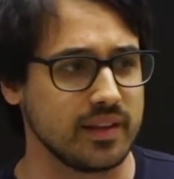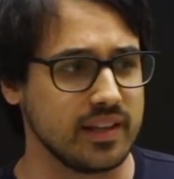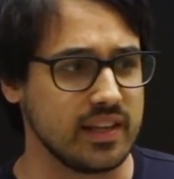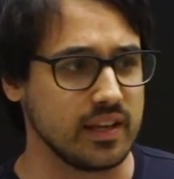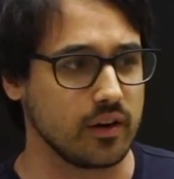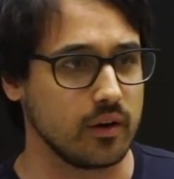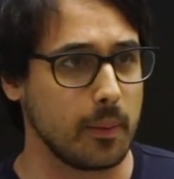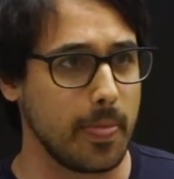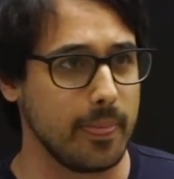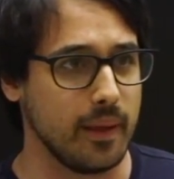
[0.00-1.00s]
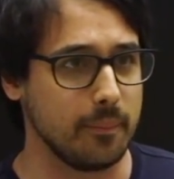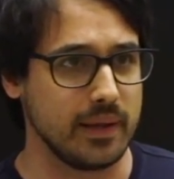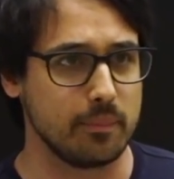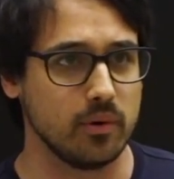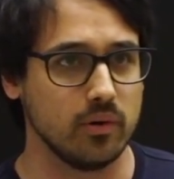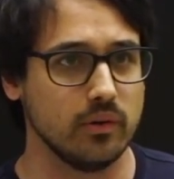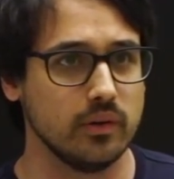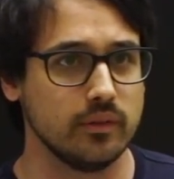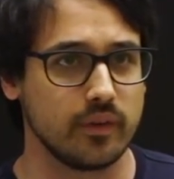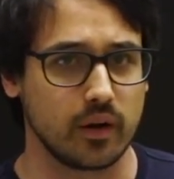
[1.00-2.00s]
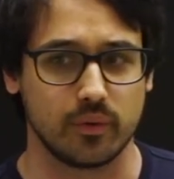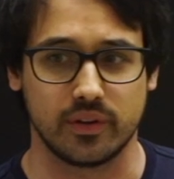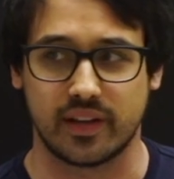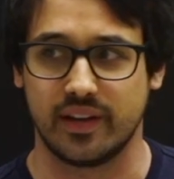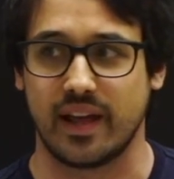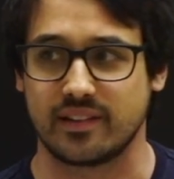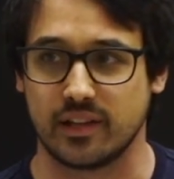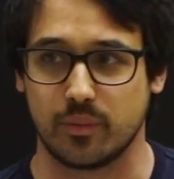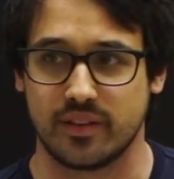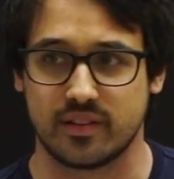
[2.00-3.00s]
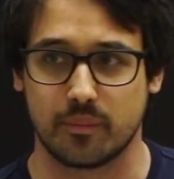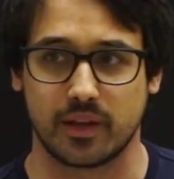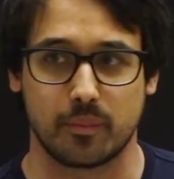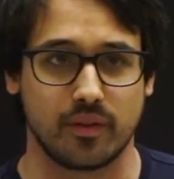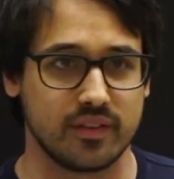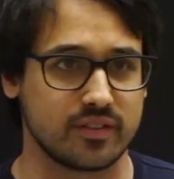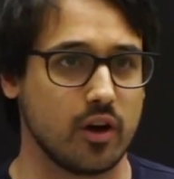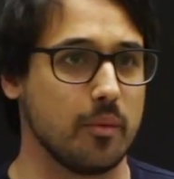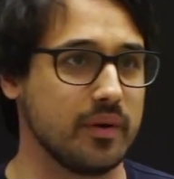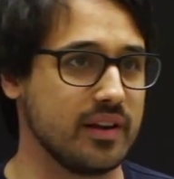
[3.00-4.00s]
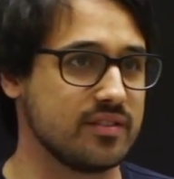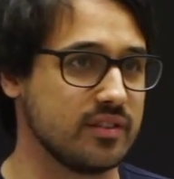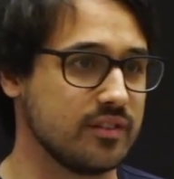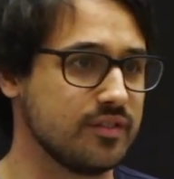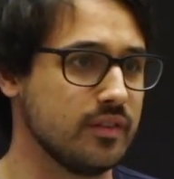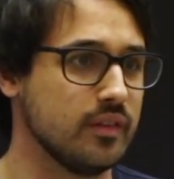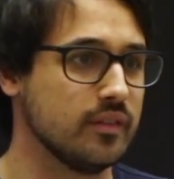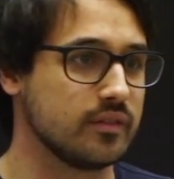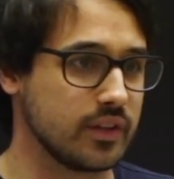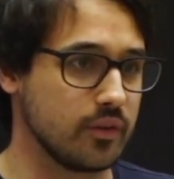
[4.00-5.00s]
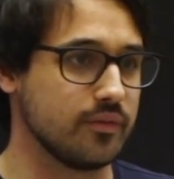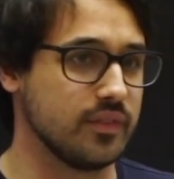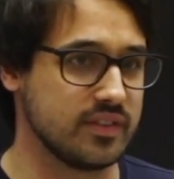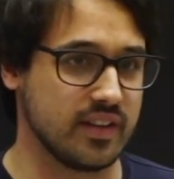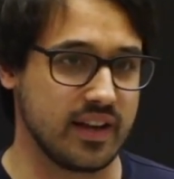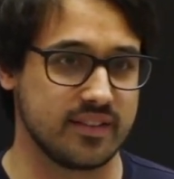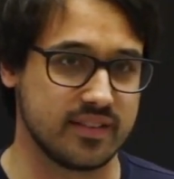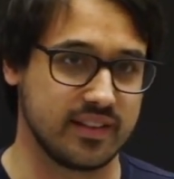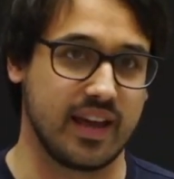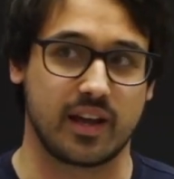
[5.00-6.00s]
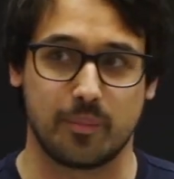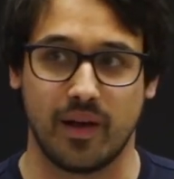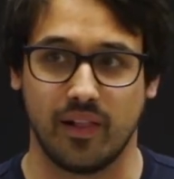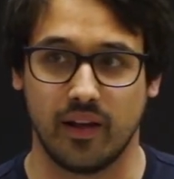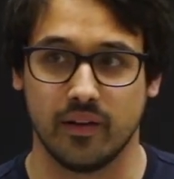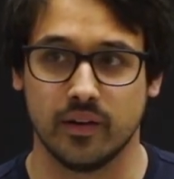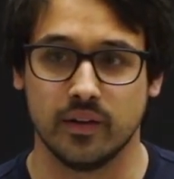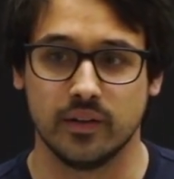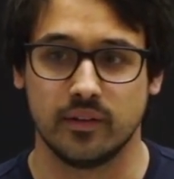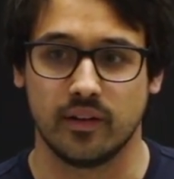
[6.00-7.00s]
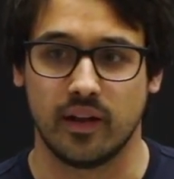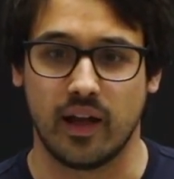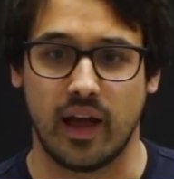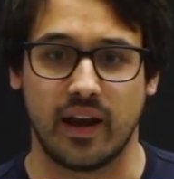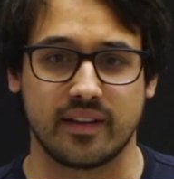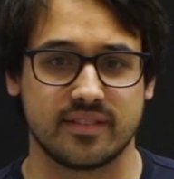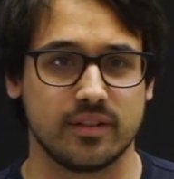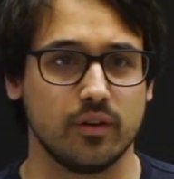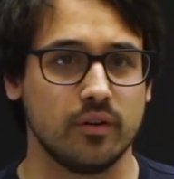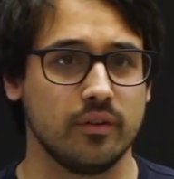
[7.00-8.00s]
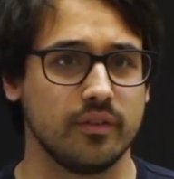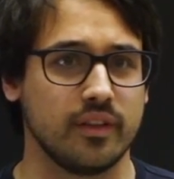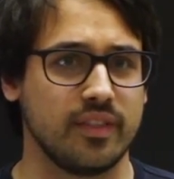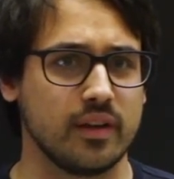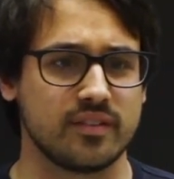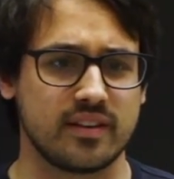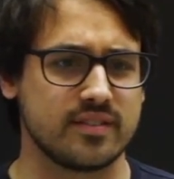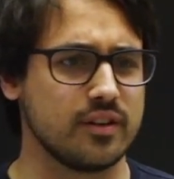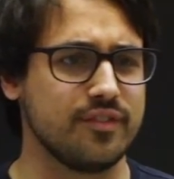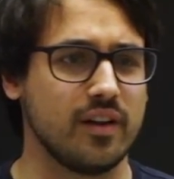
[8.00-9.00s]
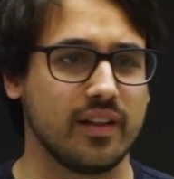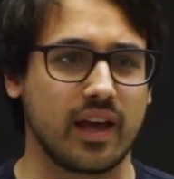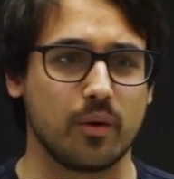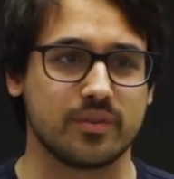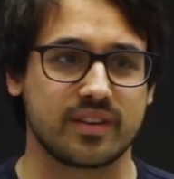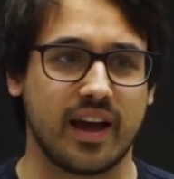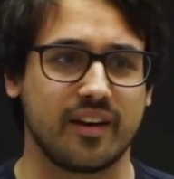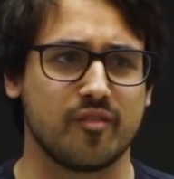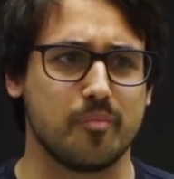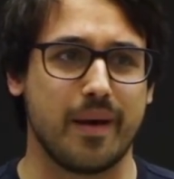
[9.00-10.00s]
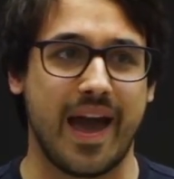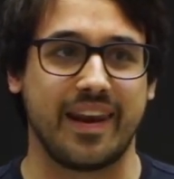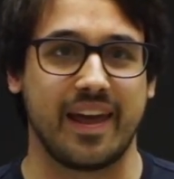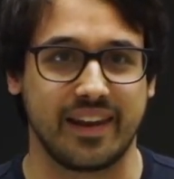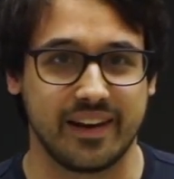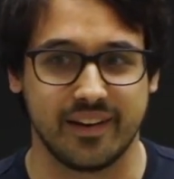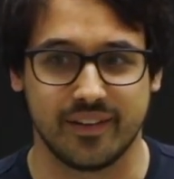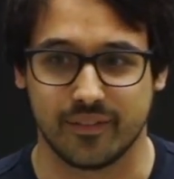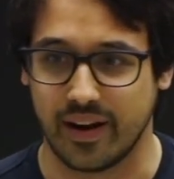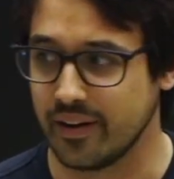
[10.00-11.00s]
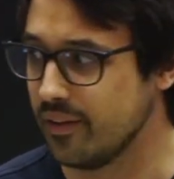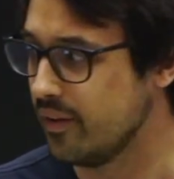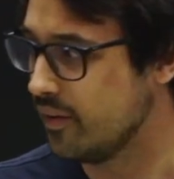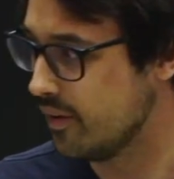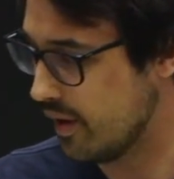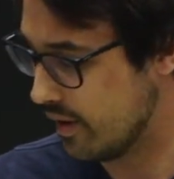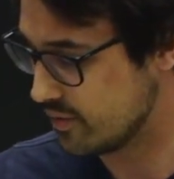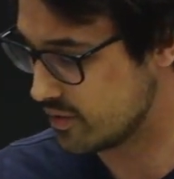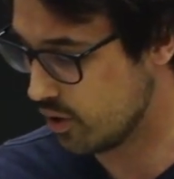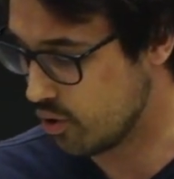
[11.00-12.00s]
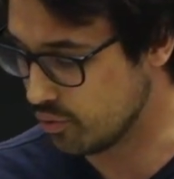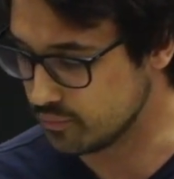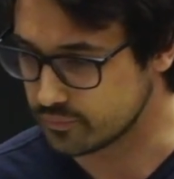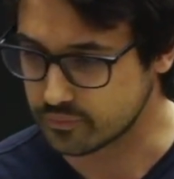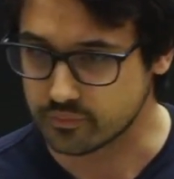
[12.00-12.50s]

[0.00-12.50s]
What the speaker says: here that people are really connecting with, something about this combination of the science and the a cappella. And the thing is, I still felt like I was kind of bad at it, right? And so